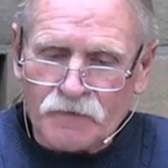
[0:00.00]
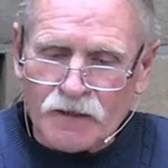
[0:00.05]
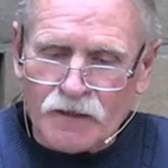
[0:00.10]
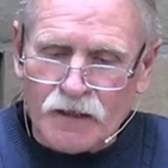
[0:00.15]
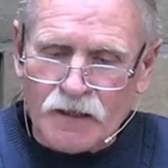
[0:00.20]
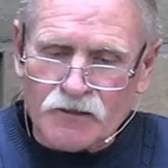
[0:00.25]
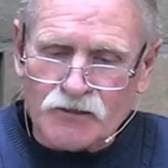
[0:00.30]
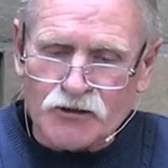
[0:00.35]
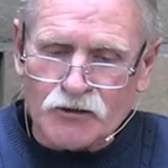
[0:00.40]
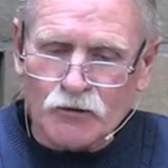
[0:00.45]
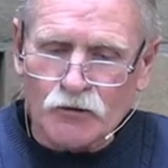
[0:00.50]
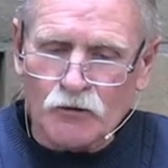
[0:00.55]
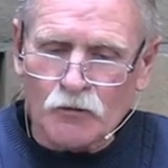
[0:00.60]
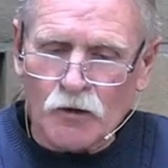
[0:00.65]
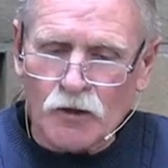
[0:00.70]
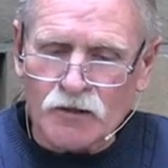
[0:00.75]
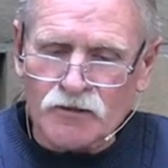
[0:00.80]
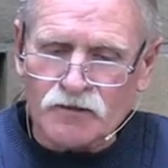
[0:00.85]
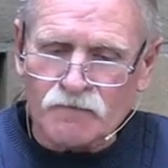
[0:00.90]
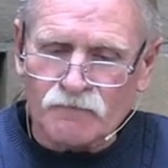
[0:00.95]
And so it
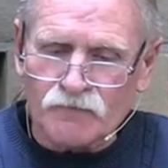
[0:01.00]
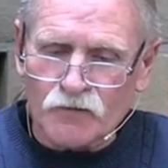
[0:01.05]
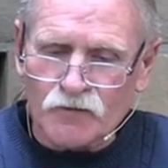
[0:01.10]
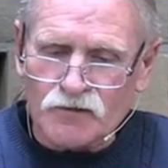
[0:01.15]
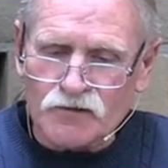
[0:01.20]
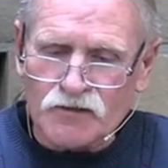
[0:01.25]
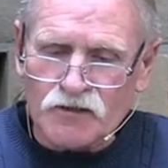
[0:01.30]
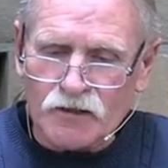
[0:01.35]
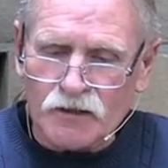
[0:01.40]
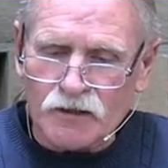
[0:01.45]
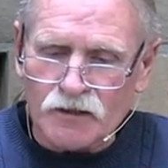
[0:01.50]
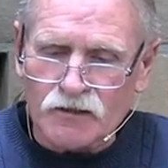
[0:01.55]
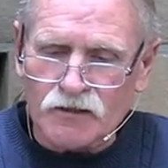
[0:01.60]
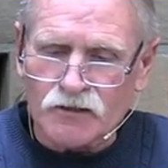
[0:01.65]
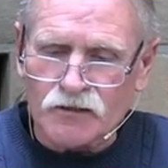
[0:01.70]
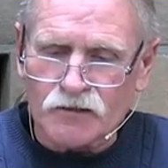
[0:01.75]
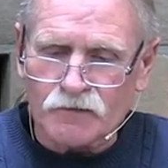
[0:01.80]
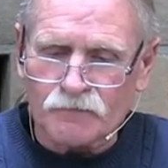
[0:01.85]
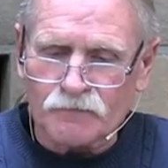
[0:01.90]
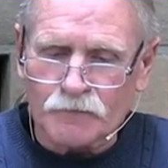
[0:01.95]
was in verse
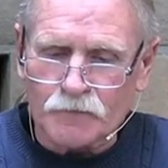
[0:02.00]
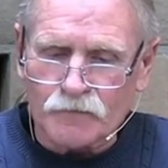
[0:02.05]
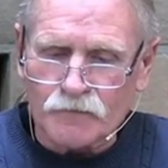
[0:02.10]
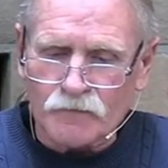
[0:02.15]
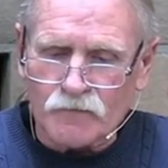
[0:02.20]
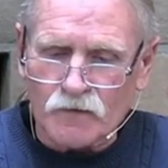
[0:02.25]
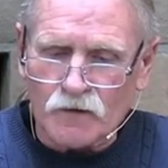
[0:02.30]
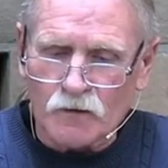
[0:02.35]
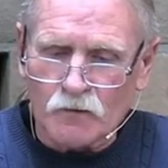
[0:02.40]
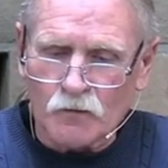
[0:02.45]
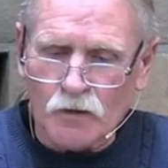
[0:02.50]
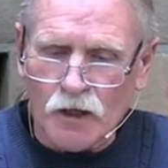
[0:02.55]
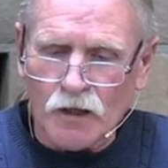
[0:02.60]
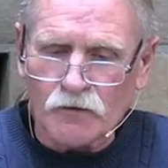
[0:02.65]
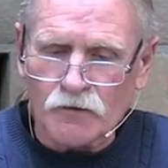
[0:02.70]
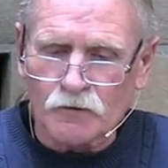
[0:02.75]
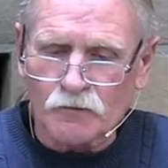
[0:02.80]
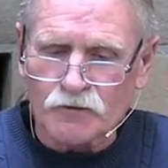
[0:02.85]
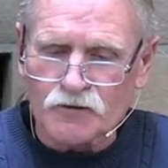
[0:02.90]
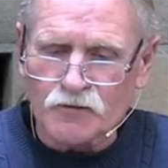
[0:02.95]
6, while
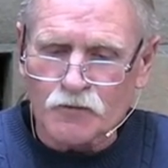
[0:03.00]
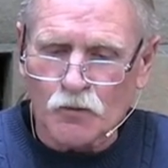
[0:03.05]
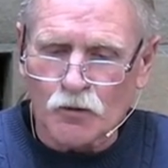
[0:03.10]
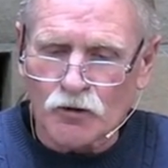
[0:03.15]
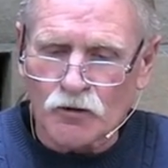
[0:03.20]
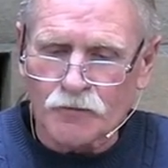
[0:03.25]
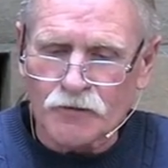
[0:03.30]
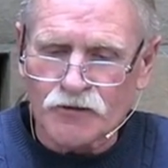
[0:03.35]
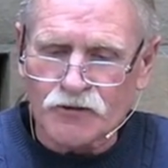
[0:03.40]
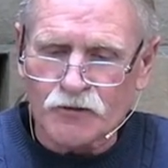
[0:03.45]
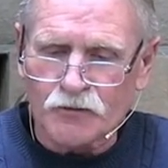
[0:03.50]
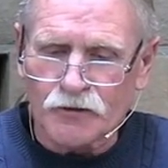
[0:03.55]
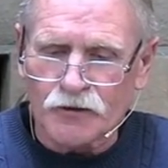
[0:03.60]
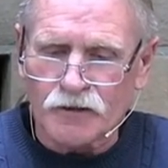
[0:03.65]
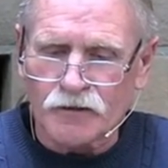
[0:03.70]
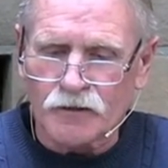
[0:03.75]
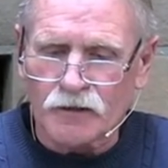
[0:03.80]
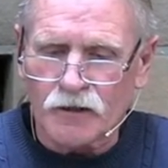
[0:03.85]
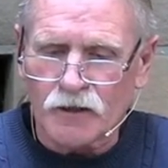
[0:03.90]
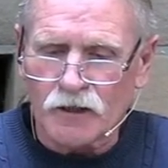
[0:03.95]
there was war
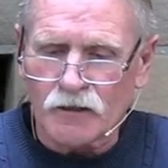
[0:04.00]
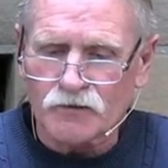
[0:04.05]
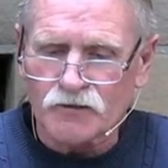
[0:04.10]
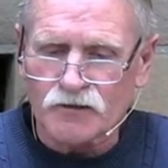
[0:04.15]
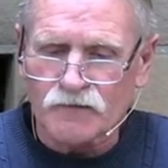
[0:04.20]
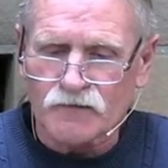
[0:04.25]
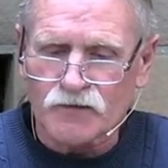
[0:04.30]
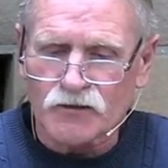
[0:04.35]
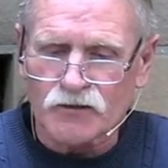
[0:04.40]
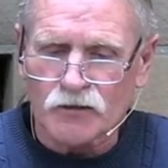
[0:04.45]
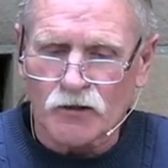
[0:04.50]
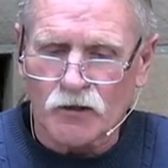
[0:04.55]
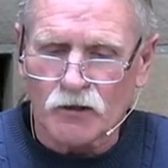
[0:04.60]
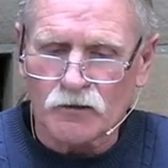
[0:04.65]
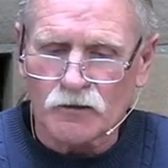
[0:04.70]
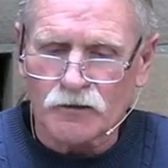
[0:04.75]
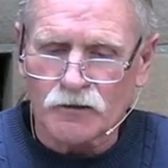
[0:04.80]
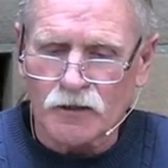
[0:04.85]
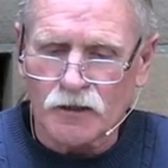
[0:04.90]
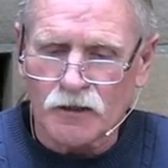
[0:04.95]
between the house of Saul
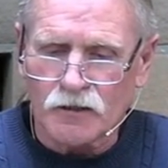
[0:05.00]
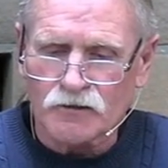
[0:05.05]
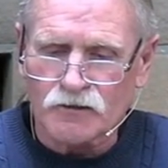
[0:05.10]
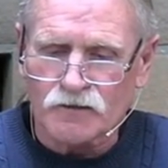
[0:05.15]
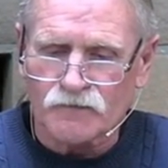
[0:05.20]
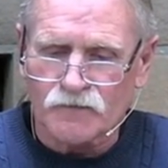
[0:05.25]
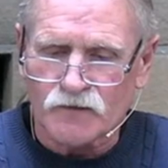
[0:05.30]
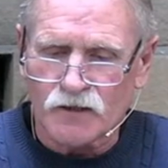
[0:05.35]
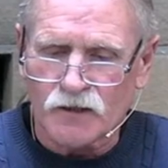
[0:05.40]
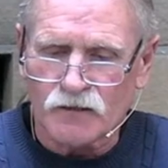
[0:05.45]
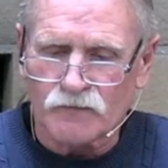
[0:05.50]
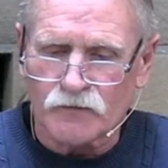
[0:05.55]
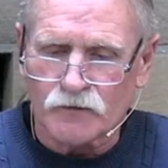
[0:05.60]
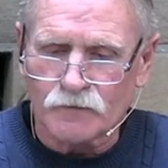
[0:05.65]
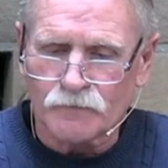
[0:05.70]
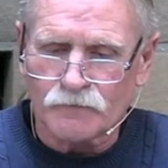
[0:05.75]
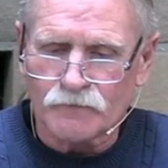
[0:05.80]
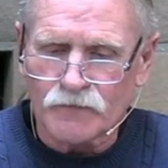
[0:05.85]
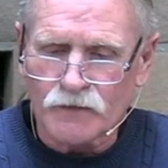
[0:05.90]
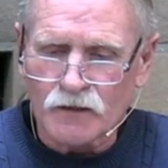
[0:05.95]
and the house of
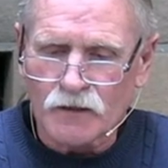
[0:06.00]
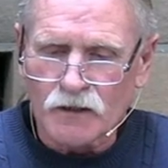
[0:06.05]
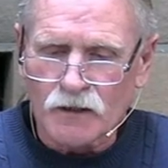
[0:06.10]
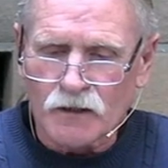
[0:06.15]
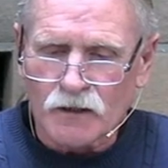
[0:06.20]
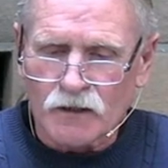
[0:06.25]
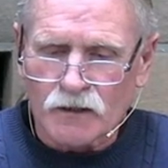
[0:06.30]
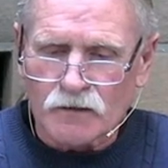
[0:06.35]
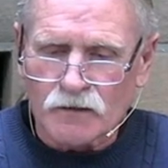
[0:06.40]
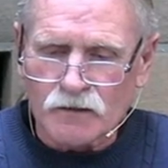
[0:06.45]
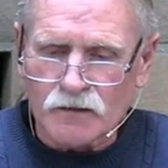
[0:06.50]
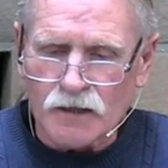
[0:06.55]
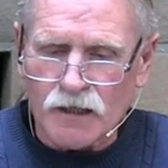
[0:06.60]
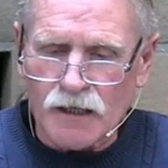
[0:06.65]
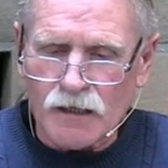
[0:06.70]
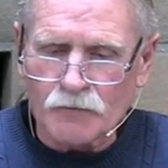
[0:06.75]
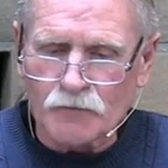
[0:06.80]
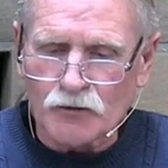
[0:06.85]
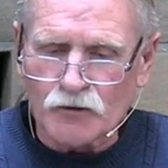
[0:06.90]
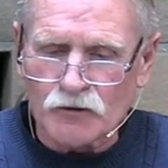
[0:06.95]
David, that
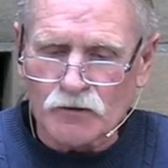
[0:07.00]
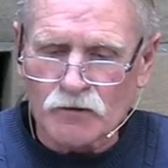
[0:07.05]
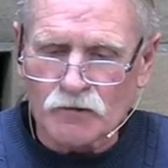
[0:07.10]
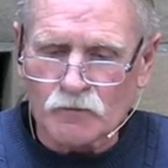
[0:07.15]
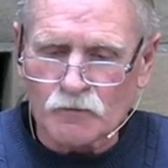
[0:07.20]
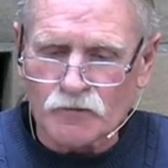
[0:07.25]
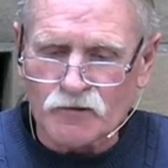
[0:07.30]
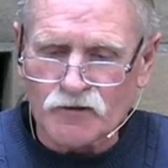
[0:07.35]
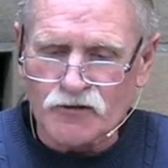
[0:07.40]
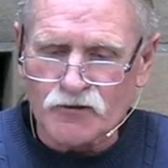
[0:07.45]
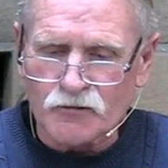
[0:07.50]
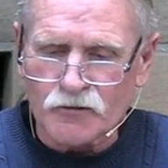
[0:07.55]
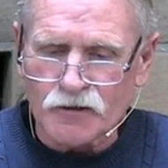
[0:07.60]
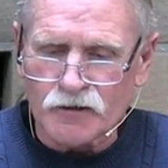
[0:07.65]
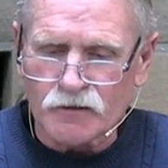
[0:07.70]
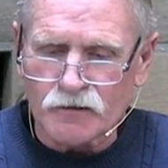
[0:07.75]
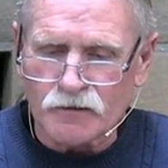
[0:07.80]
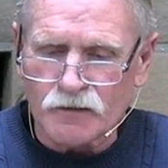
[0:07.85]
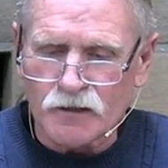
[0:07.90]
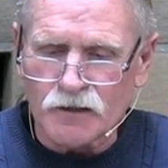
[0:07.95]
Abner was
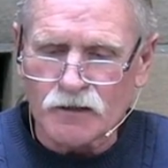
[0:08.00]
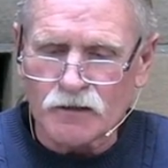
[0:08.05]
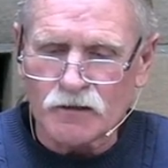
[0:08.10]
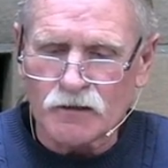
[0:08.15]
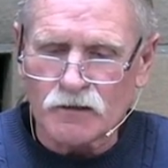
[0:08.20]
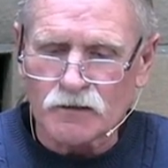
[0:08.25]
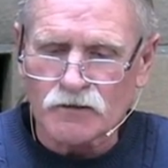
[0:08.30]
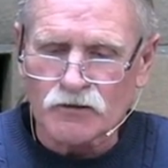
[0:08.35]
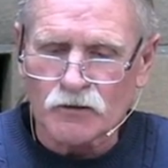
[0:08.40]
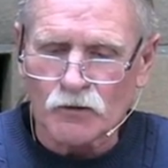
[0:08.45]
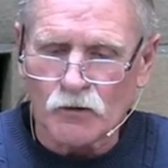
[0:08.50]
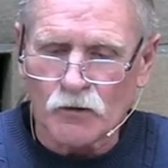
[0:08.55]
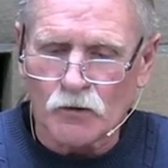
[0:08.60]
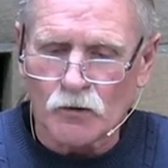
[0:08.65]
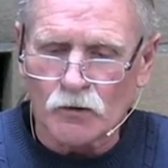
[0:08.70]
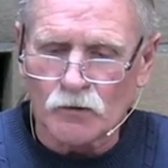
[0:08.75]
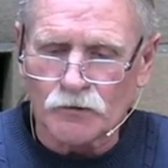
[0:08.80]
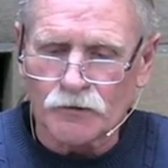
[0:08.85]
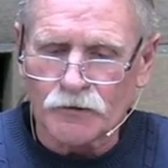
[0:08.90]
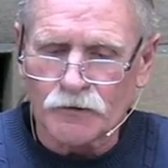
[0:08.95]
strengthening his
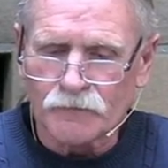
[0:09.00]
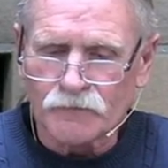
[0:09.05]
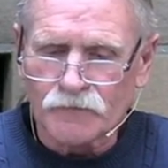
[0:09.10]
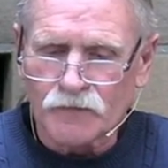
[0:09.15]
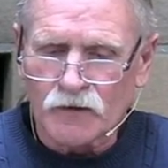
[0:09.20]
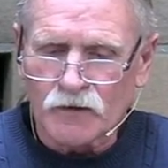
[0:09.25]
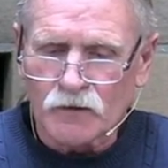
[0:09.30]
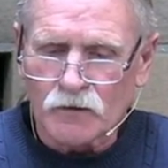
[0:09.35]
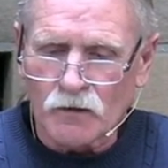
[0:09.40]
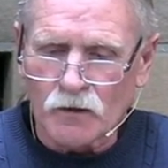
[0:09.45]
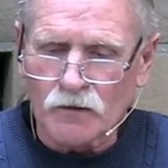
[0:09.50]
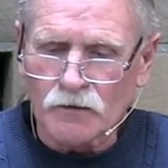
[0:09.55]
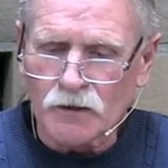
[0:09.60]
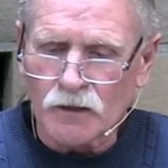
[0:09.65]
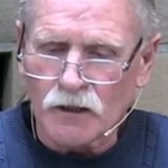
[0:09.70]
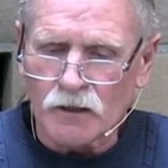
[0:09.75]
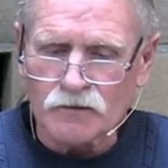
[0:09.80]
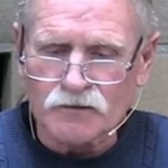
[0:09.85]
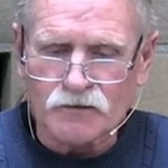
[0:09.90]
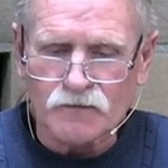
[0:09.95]
hold on the
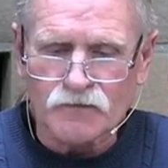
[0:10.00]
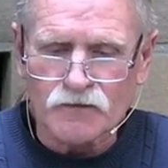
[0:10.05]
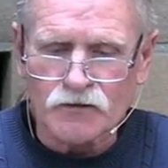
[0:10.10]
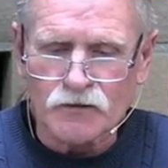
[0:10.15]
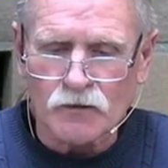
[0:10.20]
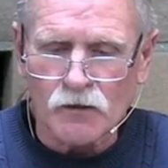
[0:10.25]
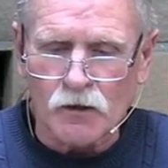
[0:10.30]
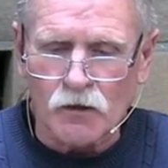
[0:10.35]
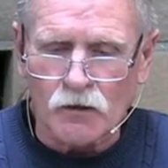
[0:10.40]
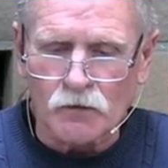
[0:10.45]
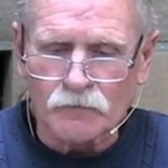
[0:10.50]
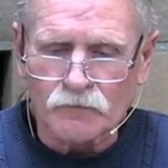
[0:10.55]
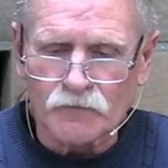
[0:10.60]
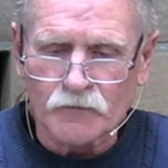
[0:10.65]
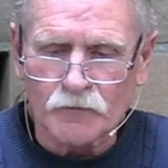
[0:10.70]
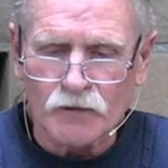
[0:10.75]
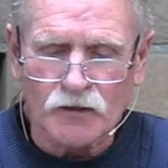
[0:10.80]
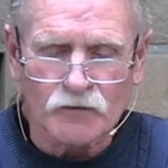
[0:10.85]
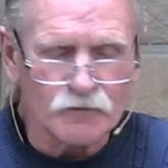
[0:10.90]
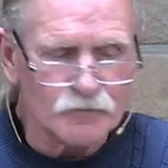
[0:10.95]
house of Saul. You
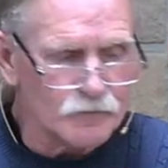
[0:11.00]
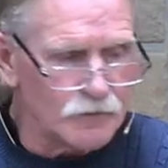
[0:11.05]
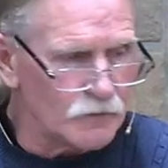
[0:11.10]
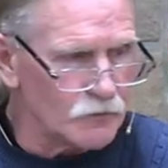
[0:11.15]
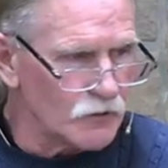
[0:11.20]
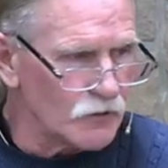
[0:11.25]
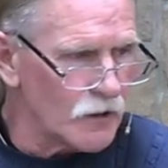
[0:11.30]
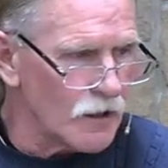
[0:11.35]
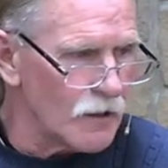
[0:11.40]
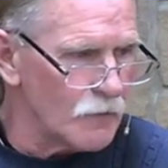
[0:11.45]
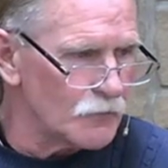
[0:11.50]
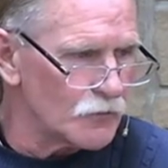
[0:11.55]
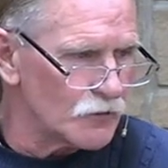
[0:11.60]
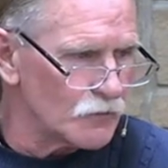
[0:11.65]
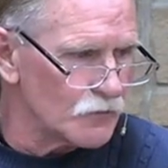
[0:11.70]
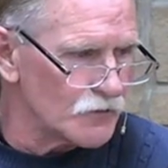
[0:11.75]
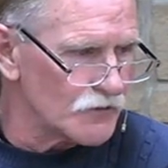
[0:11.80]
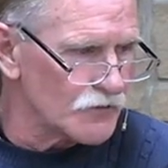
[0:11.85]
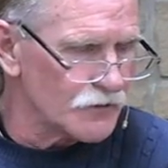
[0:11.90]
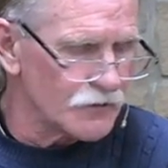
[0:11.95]
might remember Abner
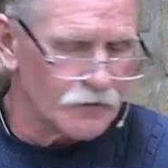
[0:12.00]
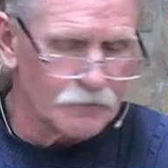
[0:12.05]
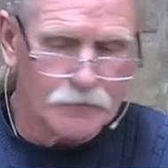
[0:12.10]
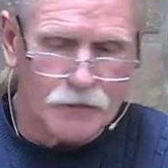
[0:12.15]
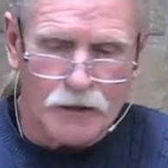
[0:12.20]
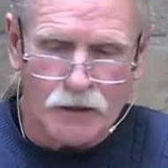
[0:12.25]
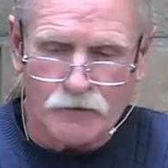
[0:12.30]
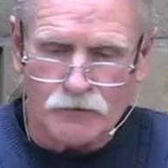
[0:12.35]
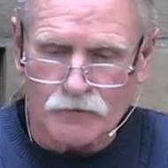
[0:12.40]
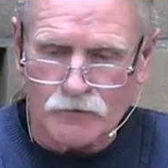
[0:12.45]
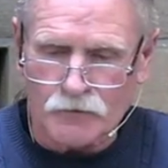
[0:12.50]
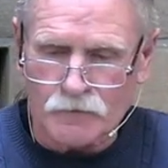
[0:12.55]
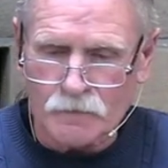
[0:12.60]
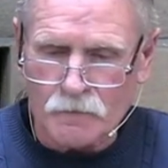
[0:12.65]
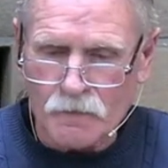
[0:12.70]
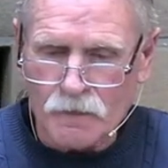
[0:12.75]
was the commander.